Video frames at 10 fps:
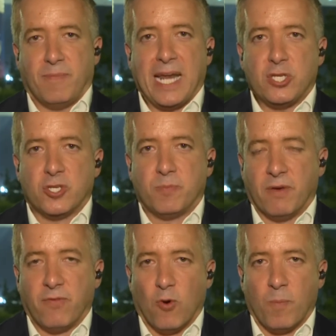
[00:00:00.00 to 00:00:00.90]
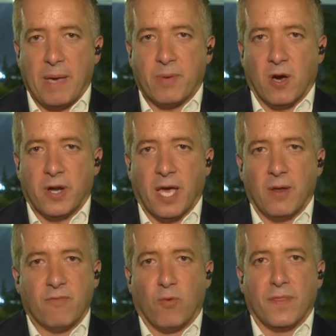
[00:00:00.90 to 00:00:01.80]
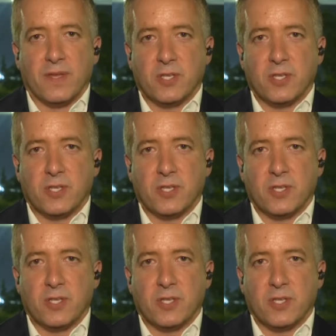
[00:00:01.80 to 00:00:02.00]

managers before Pep Guardiola have won the